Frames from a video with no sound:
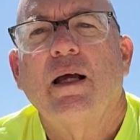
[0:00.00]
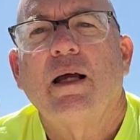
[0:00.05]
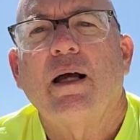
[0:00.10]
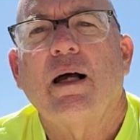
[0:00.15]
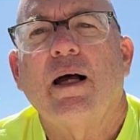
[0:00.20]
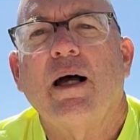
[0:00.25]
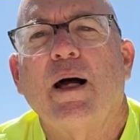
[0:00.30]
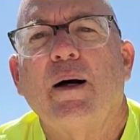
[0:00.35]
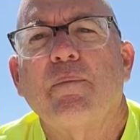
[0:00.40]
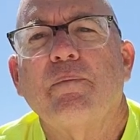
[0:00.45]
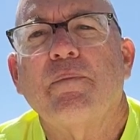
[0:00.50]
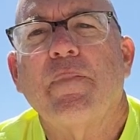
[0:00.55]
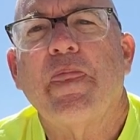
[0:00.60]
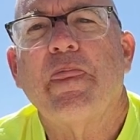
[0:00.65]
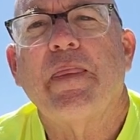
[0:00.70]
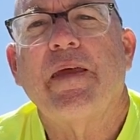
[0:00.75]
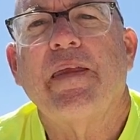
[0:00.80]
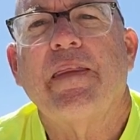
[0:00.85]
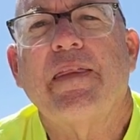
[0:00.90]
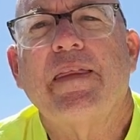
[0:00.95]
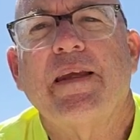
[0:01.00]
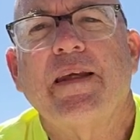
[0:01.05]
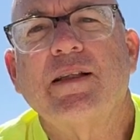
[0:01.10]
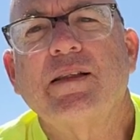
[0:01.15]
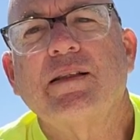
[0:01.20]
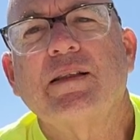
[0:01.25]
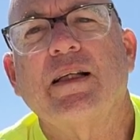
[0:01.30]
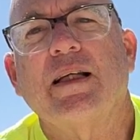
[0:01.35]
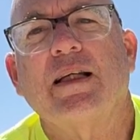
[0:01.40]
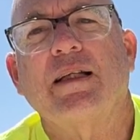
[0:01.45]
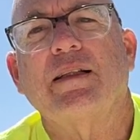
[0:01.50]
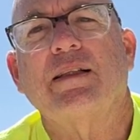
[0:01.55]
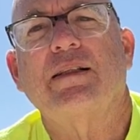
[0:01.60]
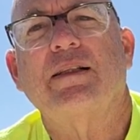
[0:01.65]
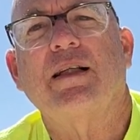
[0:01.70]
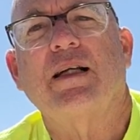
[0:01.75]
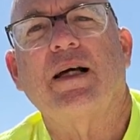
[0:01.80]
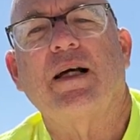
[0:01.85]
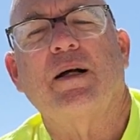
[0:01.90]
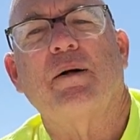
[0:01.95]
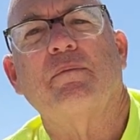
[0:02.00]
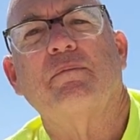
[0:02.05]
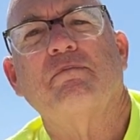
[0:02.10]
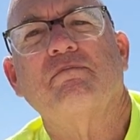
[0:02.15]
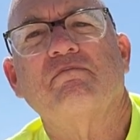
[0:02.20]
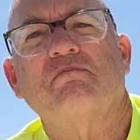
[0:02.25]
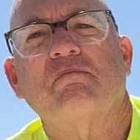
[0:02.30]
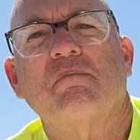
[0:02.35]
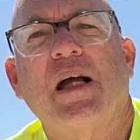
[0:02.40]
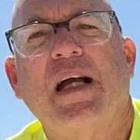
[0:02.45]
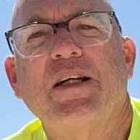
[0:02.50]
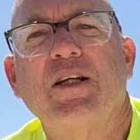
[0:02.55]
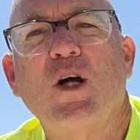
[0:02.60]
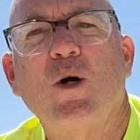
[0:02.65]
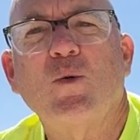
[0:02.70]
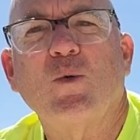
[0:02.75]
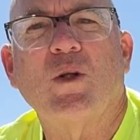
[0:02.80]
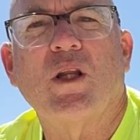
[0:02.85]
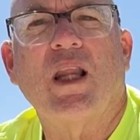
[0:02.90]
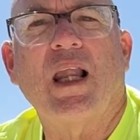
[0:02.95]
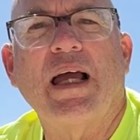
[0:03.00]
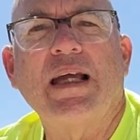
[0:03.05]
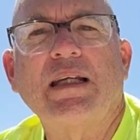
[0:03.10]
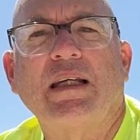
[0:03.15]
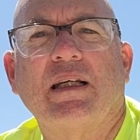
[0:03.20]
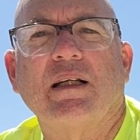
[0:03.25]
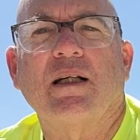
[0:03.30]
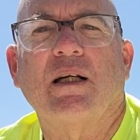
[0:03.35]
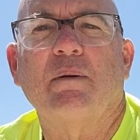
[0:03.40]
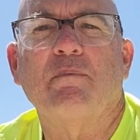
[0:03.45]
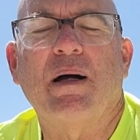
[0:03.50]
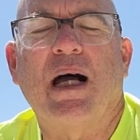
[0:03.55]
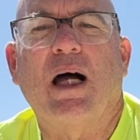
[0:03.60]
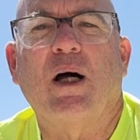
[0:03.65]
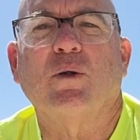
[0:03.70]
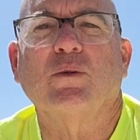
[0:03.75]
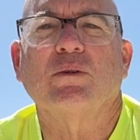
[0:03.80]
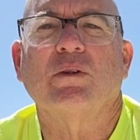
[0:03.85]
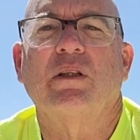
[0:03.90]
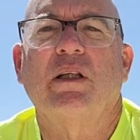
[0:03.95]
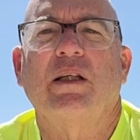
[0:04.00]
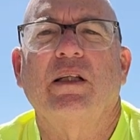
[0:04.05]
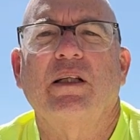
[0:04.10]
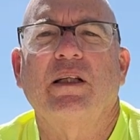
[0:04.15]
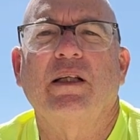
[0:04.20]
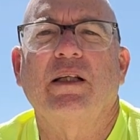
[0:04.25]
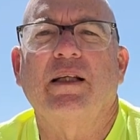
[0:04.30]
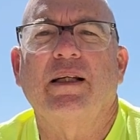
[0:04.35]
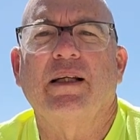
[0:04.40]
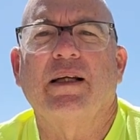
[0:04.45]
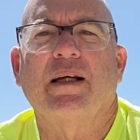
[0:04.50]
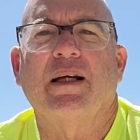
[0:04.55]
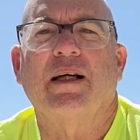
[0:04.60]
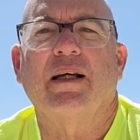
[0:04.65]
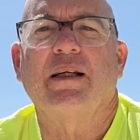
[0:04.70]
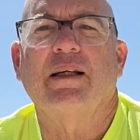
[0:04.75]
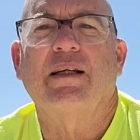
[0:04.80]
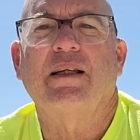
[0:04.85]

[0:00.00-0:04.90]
Um, things that um, I don't like about the, uh,